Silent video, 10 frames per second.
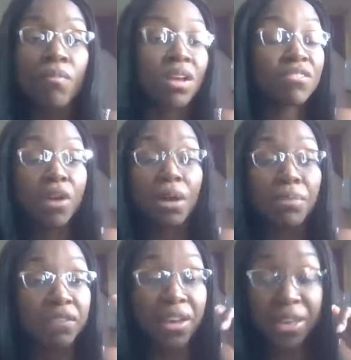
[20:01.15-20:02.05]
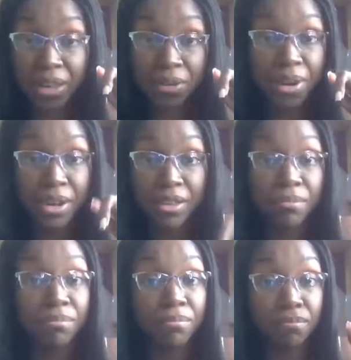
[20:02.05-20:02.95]
So I believe I got it right,
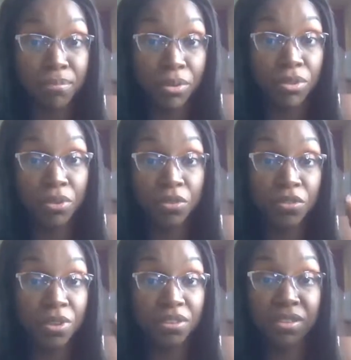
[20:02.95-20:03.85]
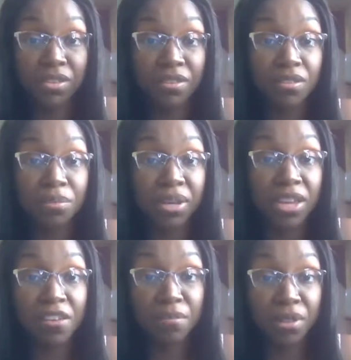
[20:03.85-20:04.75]
both of those questions, but it
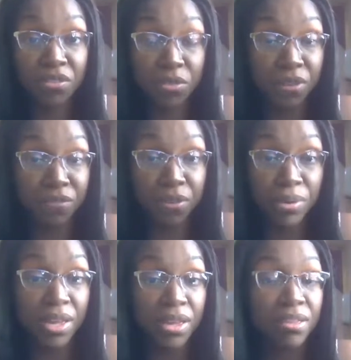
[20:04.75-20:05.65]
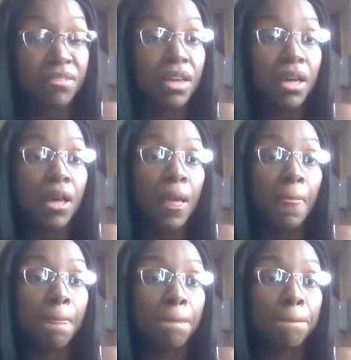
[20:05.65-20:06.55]
gave me two different ways.
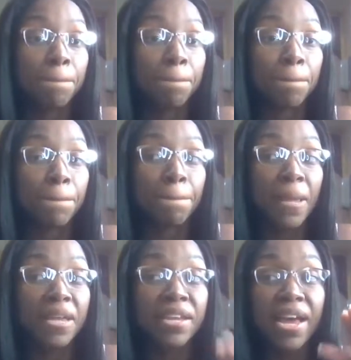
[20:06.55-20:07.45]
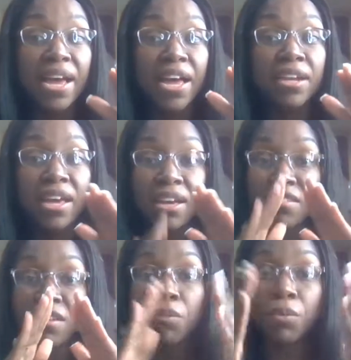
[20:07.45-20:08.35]
And then I had, like I
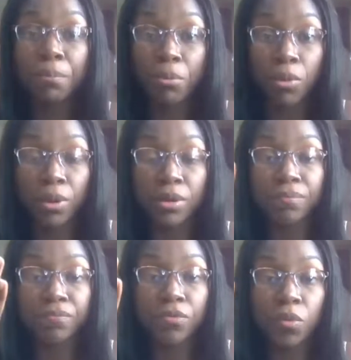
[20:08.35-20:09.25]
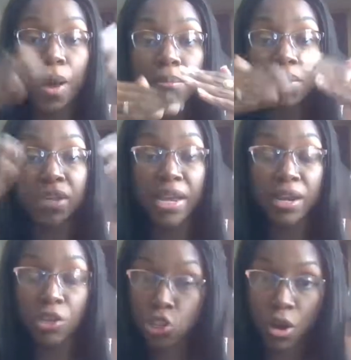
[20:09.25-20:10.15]
said, a report where I'm looking
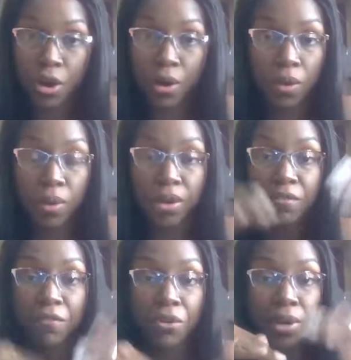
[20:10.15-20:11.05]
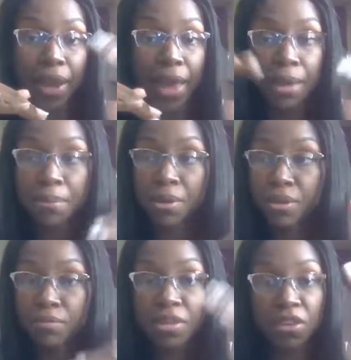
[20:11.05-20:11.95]
at a chart or whatever, lab
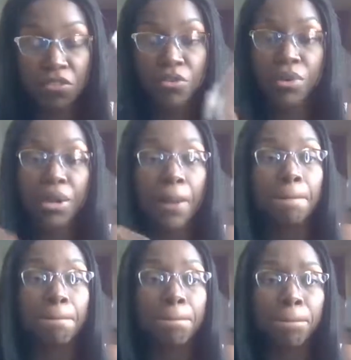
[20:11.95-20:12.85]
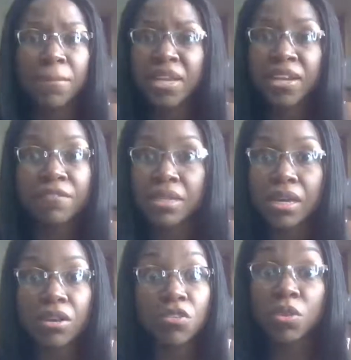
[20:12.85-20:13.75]
and history, and everything
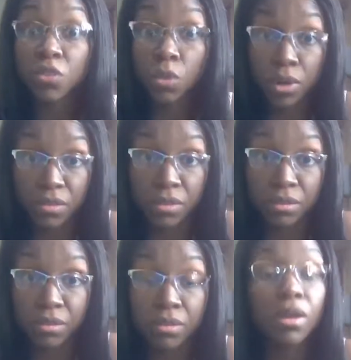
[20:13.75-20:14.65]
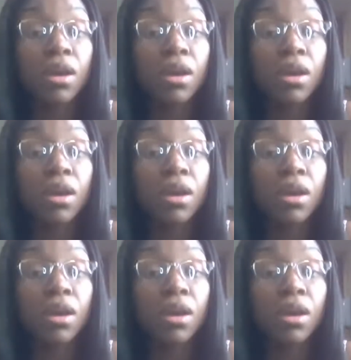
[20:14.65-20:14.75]
else was questions.